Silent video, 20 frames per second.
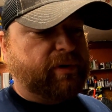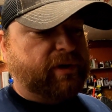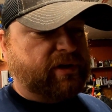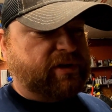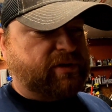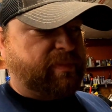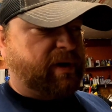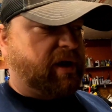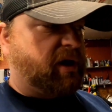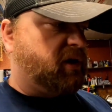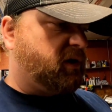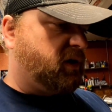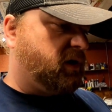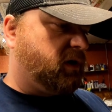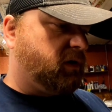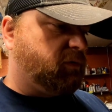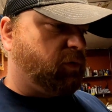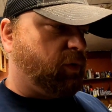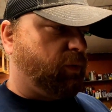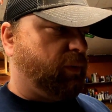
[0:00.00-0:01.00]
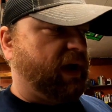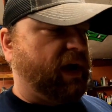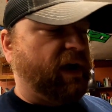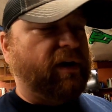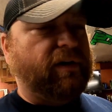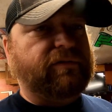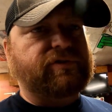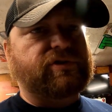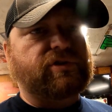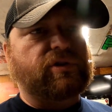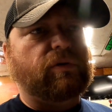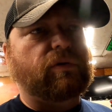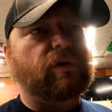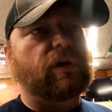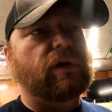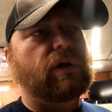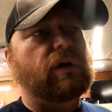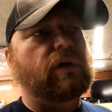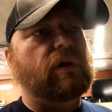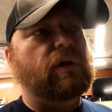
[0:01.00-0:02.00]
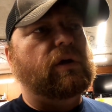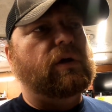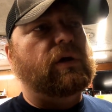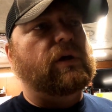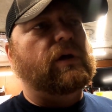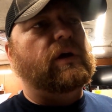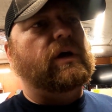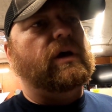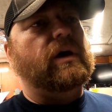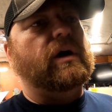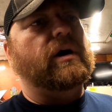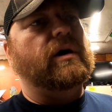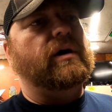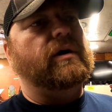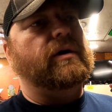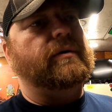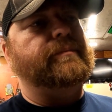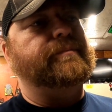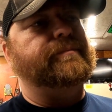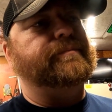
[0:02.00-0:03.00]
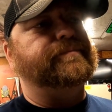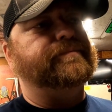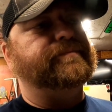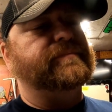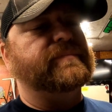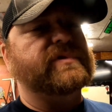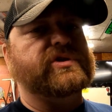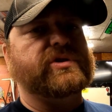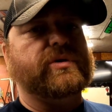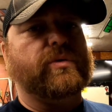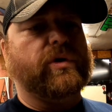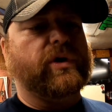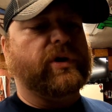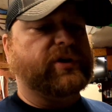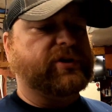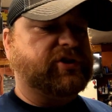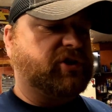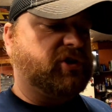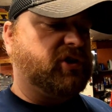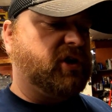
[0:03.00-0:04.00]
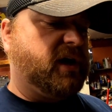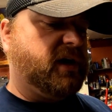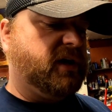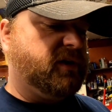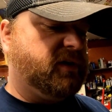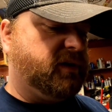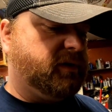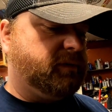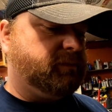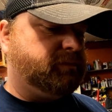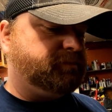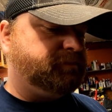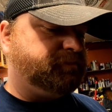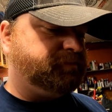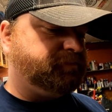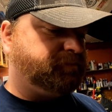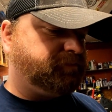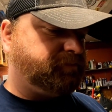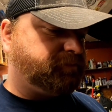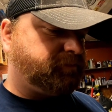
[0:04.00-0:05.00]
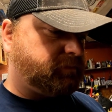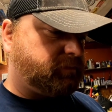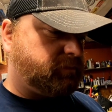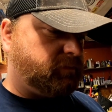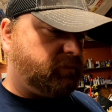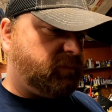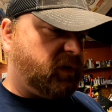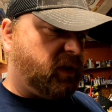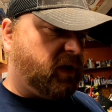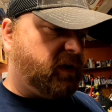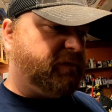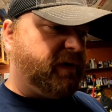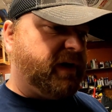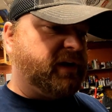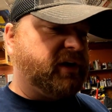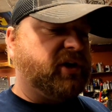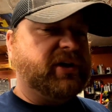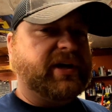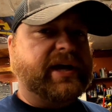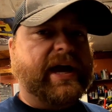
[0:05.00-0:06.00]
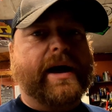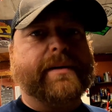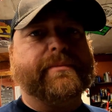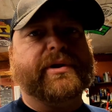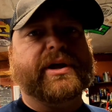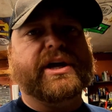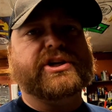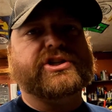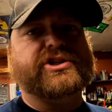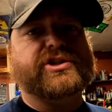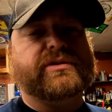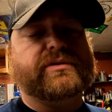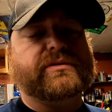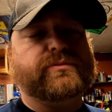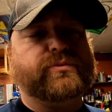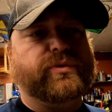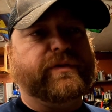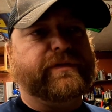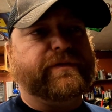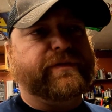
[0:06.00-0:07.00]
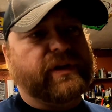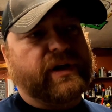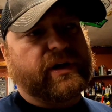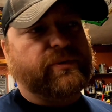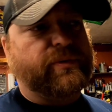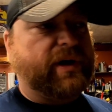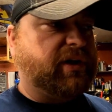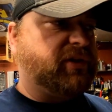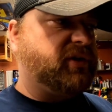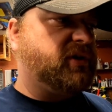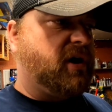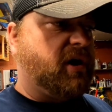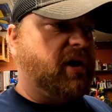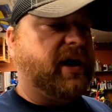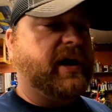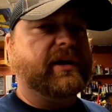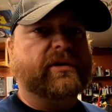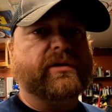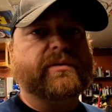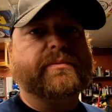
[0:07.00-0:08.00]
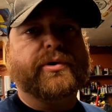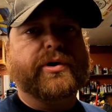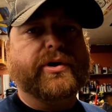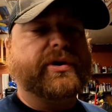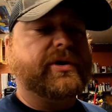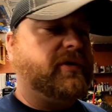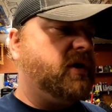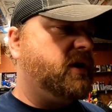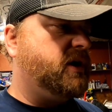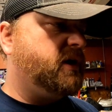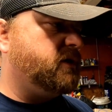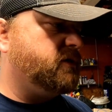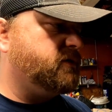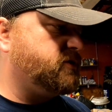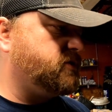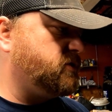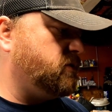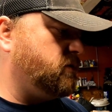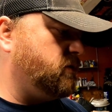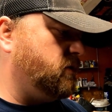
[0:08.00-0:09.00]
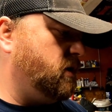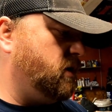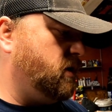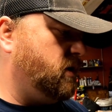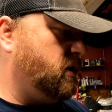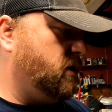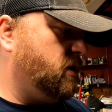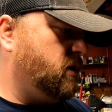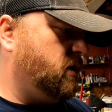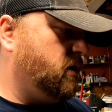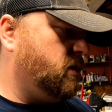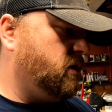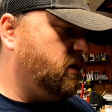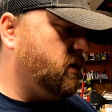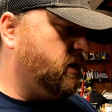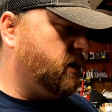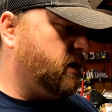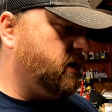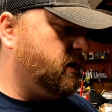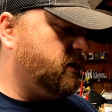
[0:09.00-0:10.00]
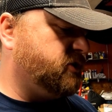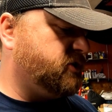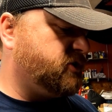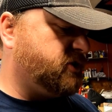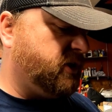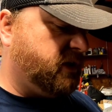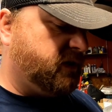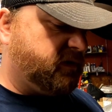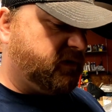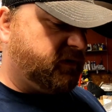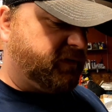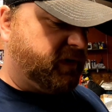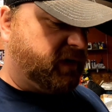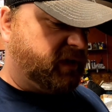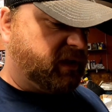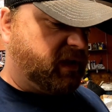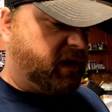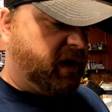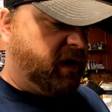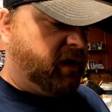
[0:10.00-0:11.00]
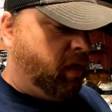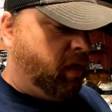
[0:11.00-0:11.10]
but it's better than what we have. So so we're just trying to find a good combination. We feel like we got the car handling pretty good right now, so just need to find that